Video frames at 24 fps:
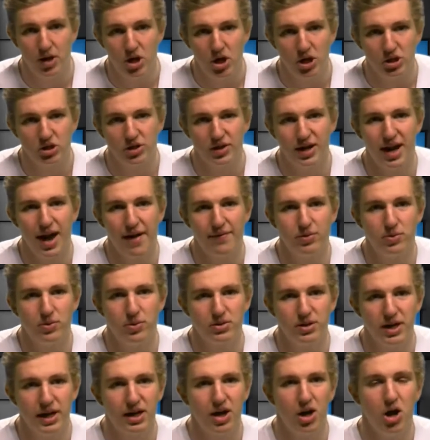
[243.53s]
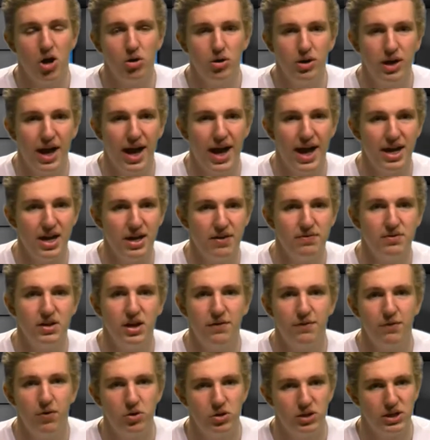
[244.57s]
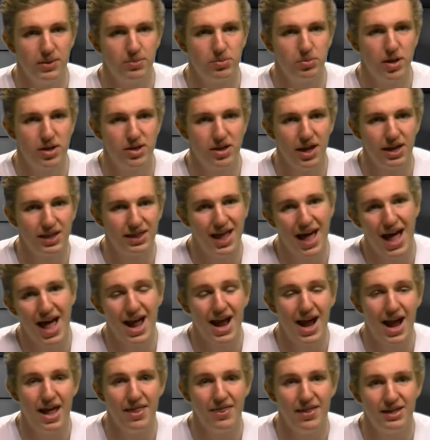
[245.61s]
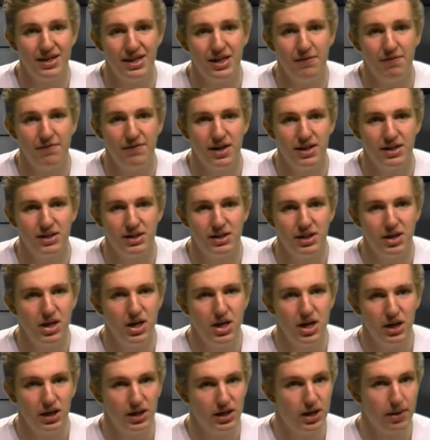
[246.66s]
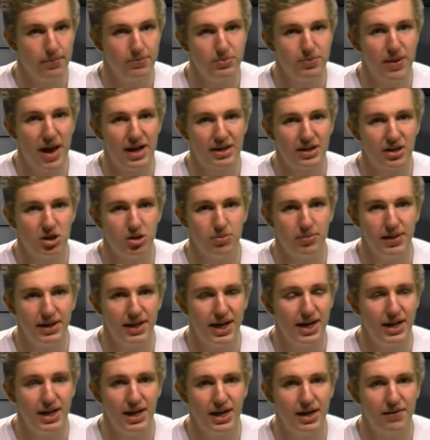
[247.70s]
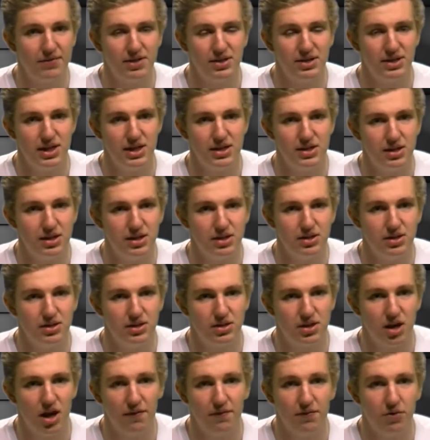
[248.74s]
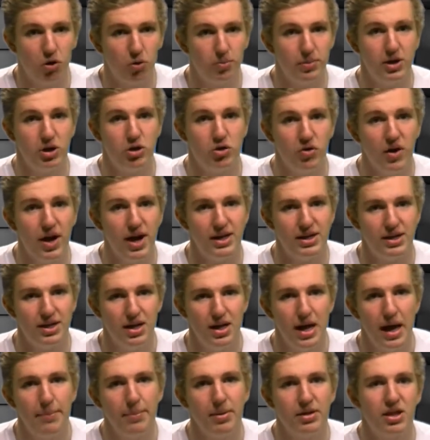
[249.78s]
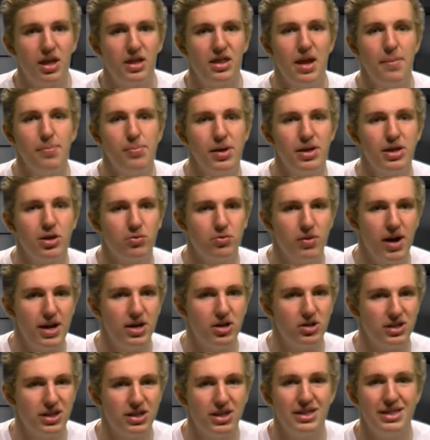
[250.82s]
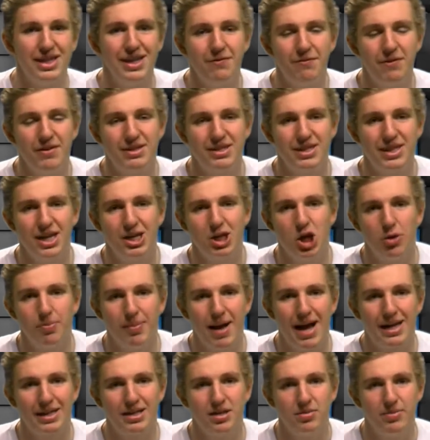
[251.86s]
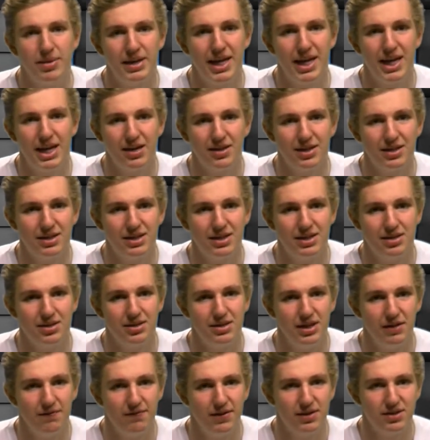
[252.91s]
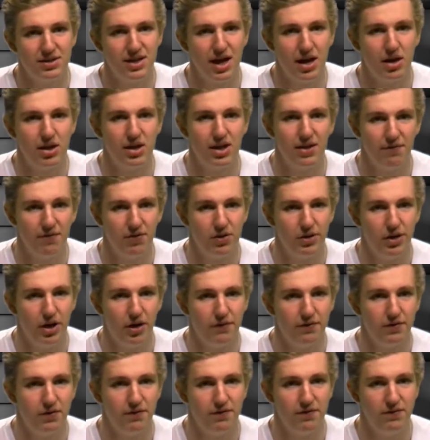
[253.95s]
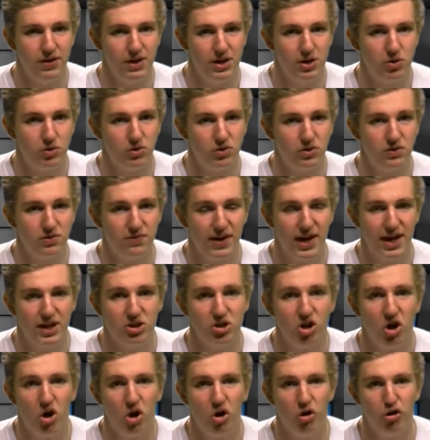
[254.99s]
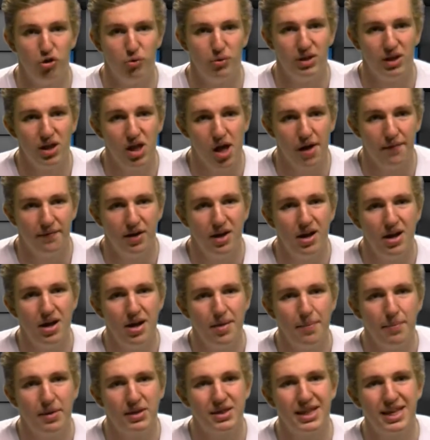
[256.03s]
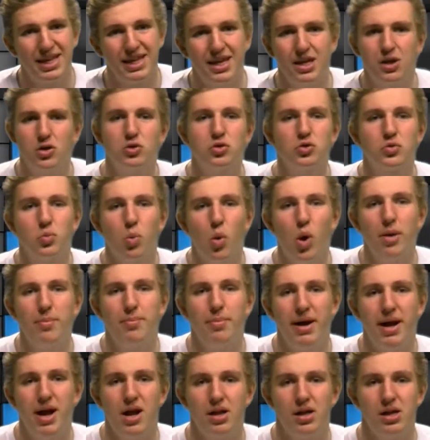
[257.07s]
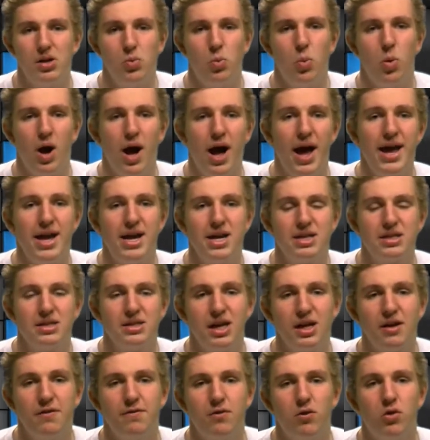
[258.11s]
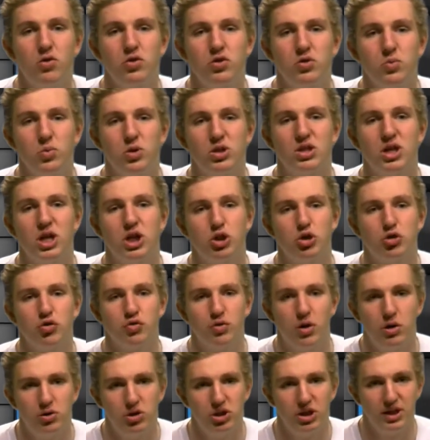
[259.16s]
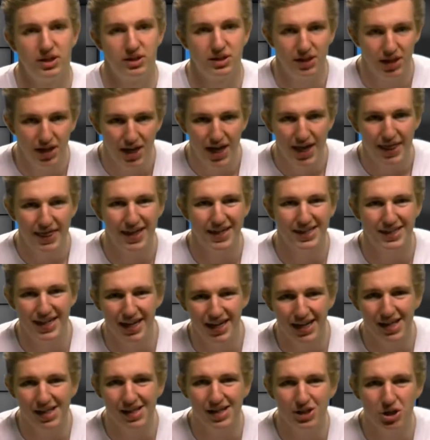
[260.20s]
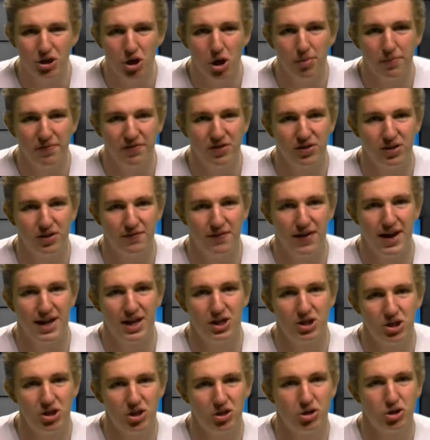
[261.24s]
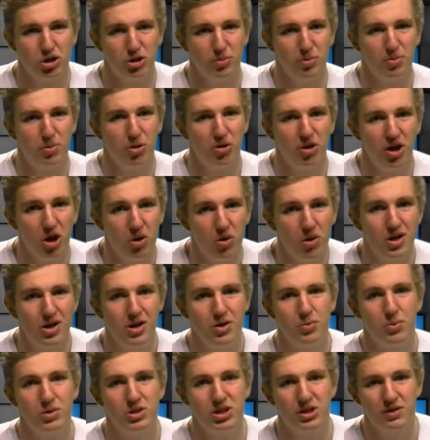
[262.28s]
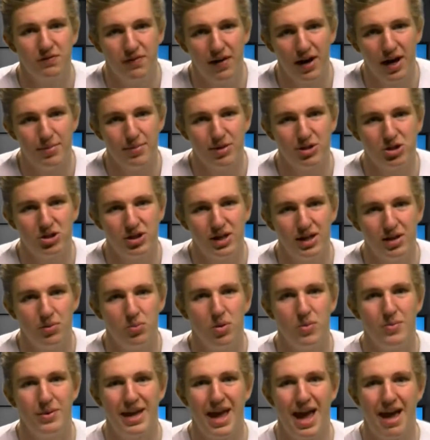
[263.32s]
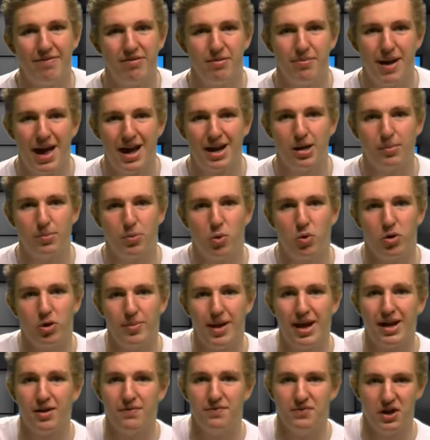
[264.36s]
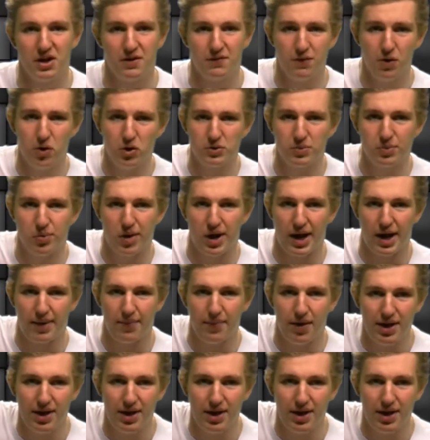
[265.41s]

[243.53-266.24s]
So then everyone was like, okay, if Nick Foles keeps playing like that and the defense comes back to their beginning of the season stuff, they'll be great. But then they played the Raiders, and the defense did go back to the beginning of the season defense that the Philadelphia Eagles fans all knew and loved. But the Eagles won barely. Why? Because Nick Foles was atrocious. They did clinch home field advantage to the Super Bowl, though, which is very much needed when we had the backup quarterback of Nick Foles playing.